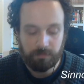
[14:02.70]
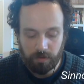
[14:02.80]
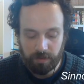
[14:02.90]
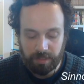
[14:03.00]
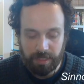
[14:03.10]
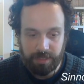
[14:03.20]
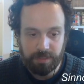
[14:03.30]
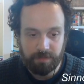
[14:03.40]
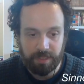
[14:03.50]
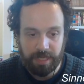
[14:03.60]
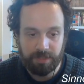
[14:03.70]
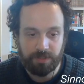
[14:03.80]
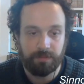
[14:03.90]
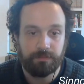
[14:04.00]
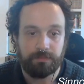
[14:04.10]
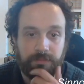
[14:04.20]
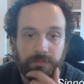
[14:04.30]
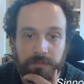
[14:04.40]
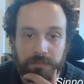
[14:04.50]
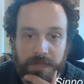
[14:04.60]
Not s, but answer.
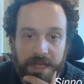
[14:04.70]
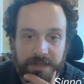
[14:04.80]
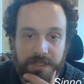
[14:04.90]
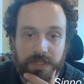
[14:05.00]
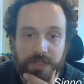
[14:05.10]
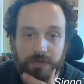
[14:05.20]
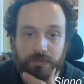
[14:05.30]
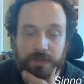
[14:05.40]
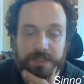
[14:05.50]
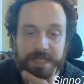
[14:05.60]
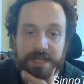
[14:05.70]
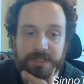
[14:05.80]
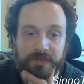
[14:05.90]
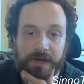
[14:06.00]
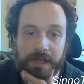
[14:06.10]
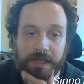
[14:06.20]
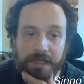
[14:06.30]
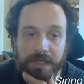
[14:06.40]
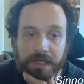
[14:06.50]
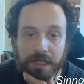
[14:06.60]
And this will satisfy
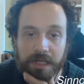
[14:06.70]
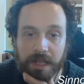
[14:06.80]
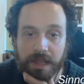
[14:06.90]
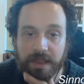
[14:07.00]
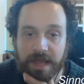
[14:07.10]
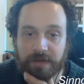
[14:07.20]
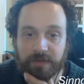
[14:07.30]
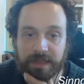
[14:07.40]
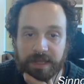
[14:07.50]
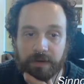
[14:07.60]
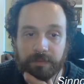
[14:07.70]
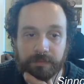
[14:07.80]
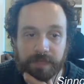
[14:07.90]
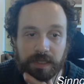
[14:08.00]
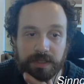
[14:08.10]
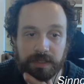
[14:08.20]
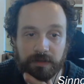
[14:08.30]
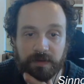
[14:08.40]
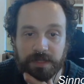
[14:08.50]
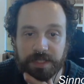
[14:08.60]
that right there, because the
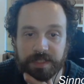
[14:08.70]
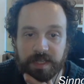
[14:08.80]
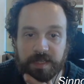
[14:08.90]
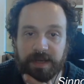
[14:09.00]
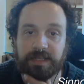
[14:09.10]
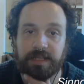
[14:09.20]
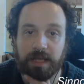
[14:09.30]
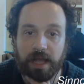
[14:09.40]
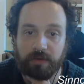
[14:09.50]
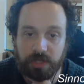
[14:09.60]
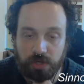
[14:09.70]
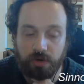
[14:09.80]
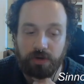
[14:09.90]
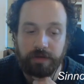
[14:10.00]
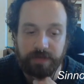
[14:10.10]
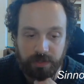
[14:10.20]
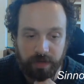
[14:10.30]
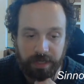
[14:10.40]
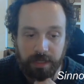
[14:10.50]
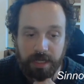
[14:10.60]
function is expecting a return of a
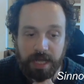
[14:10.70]
string.